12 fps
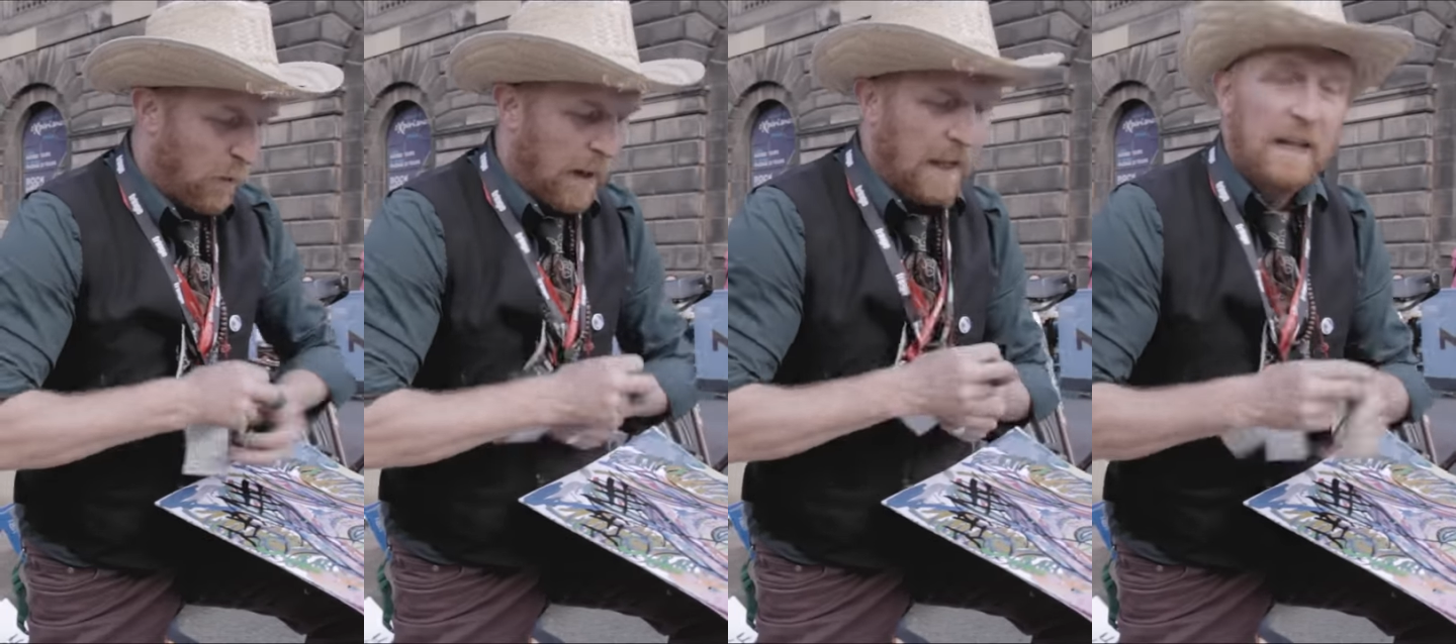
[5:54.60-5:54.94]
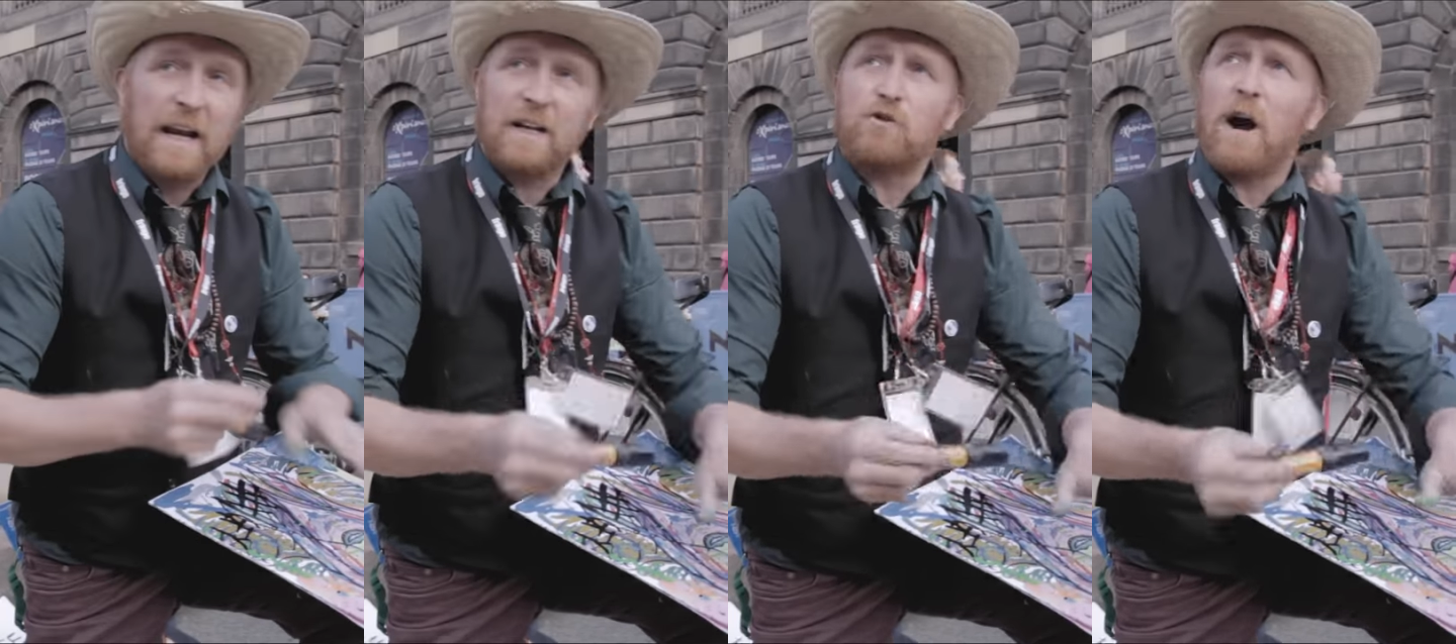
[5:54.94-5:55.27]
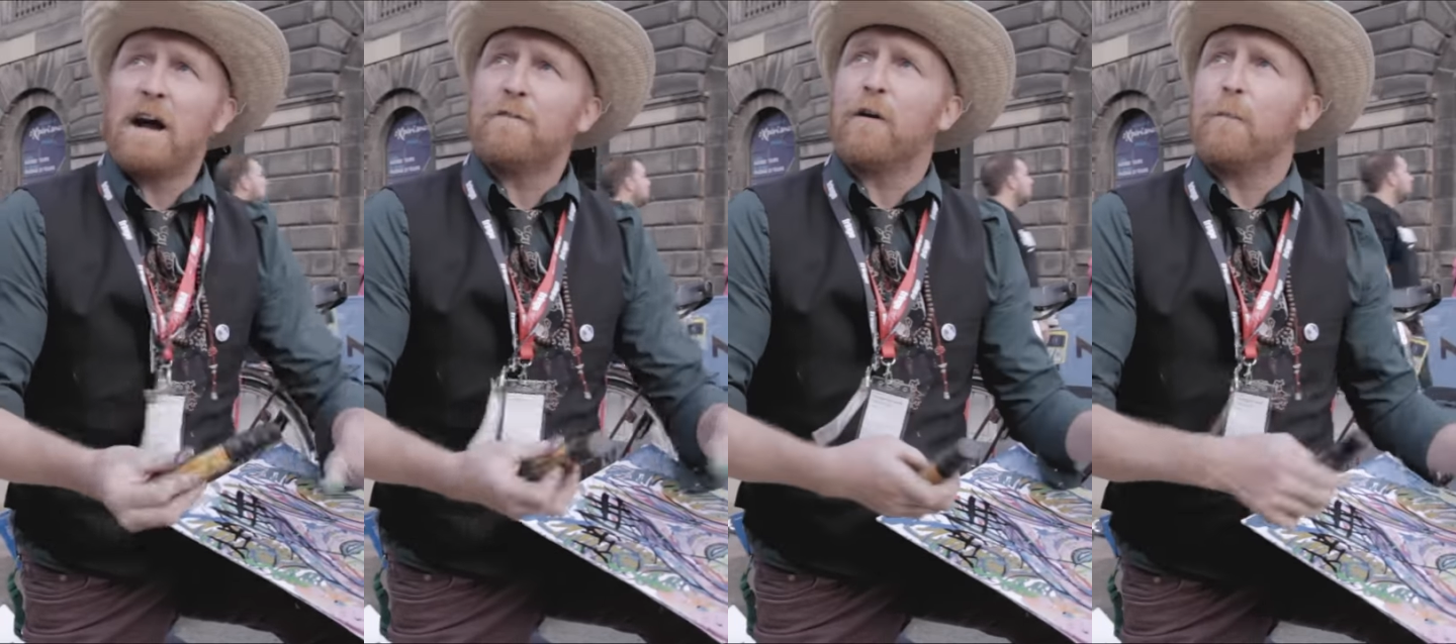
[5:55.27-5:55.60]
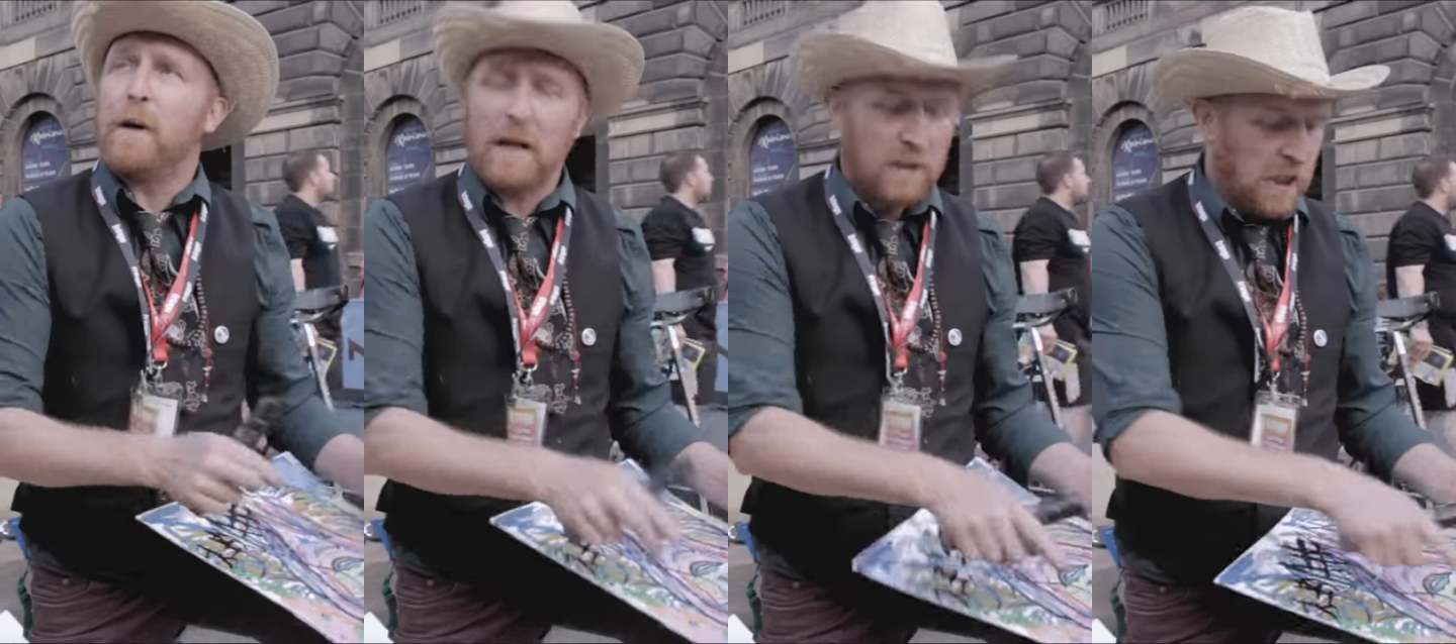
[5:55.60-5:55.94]
want to let it dry
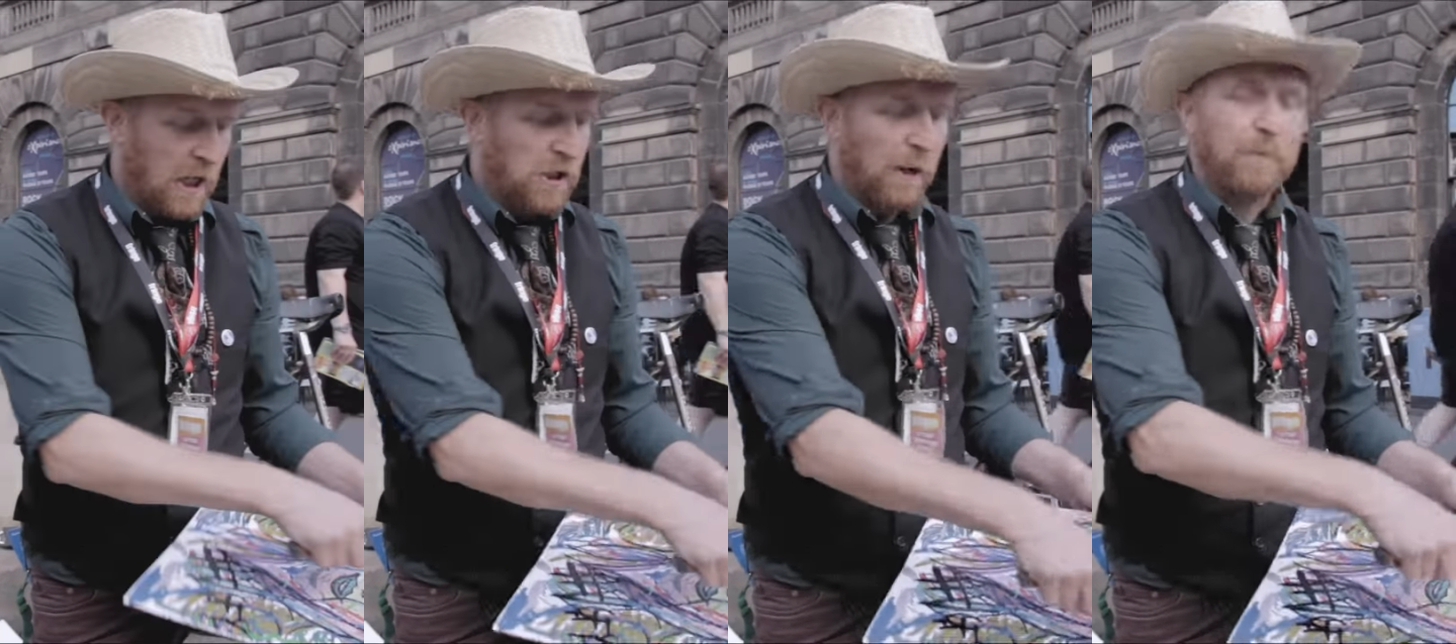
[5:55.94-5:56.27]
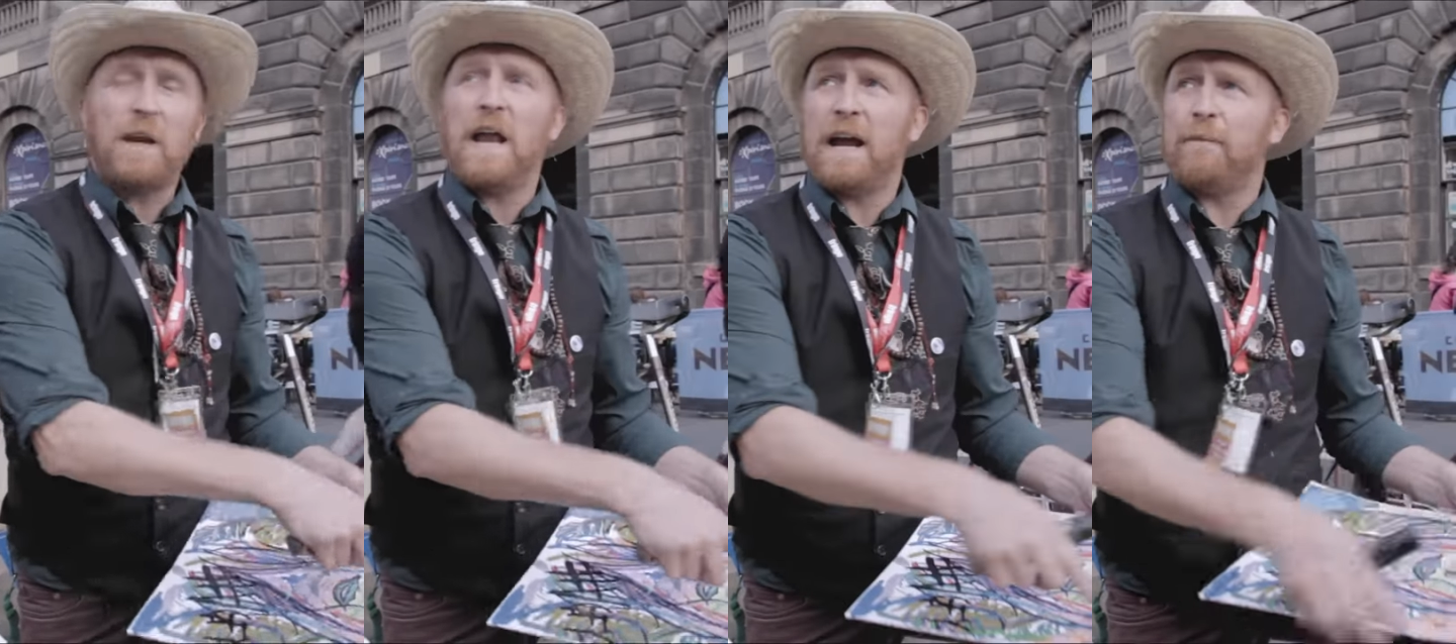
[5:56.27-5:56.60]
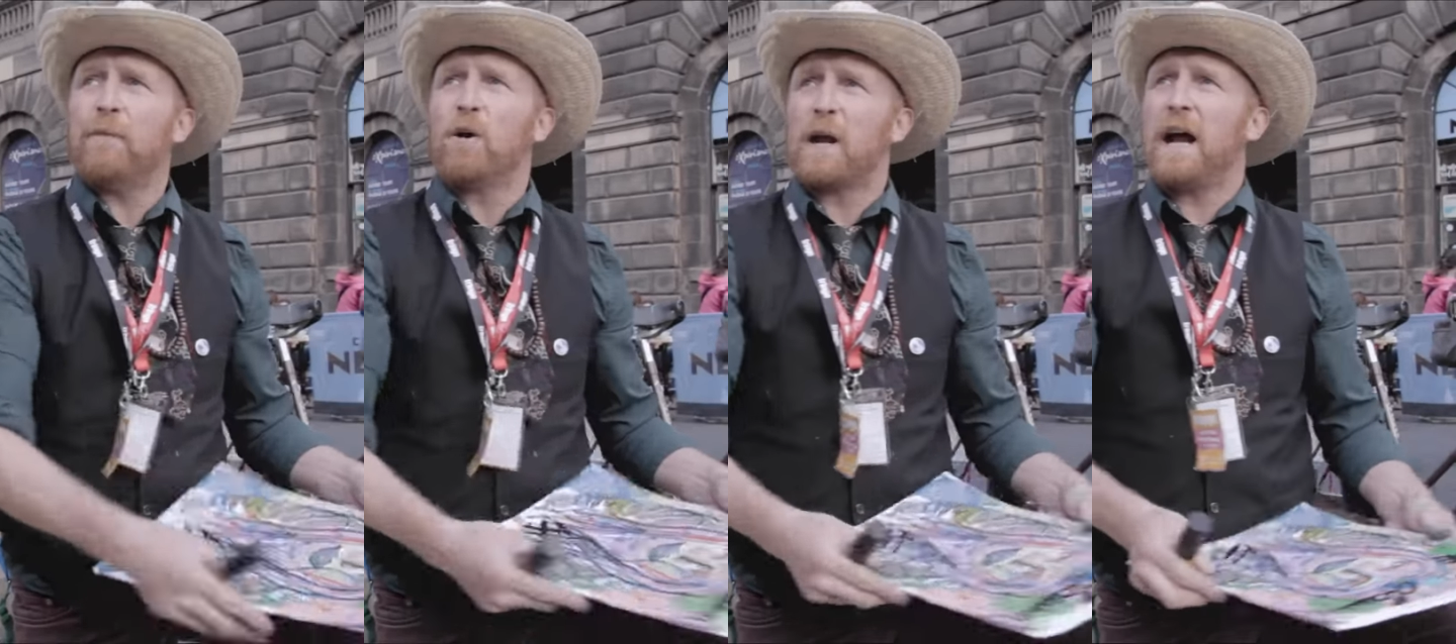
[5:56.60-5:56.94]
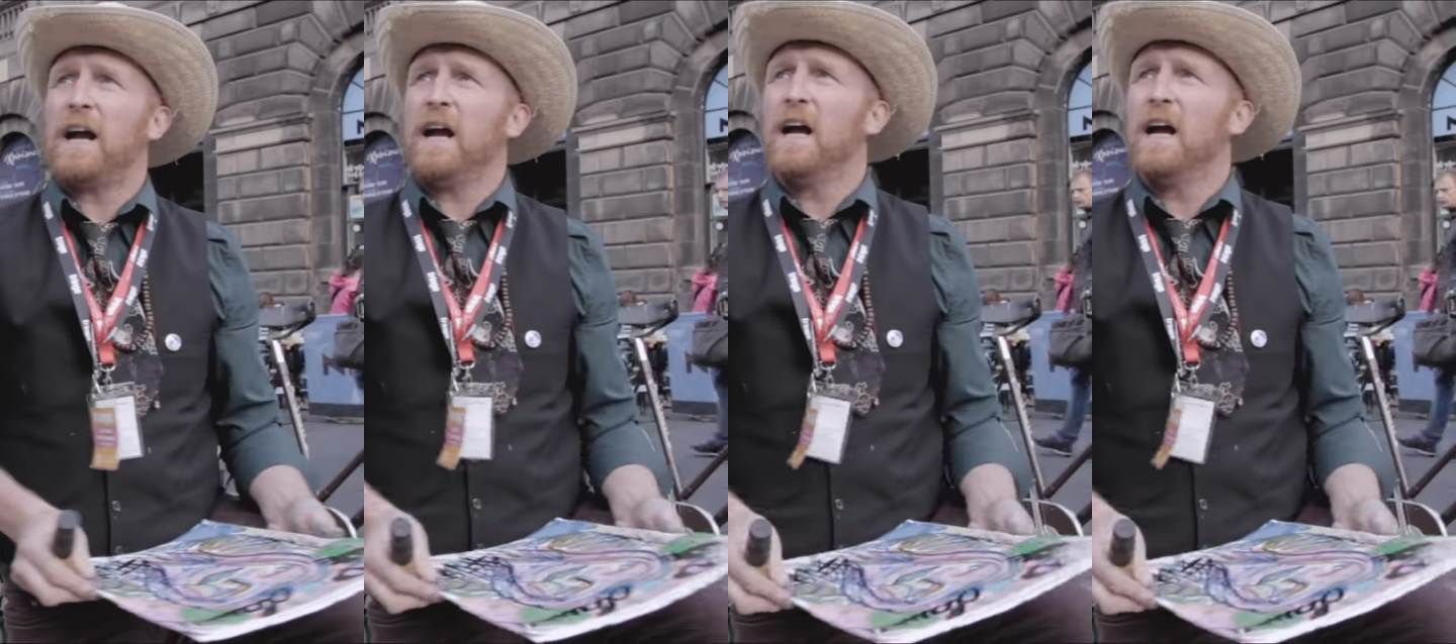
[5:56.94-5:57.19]
for a bit. I'll touch up the name, okay?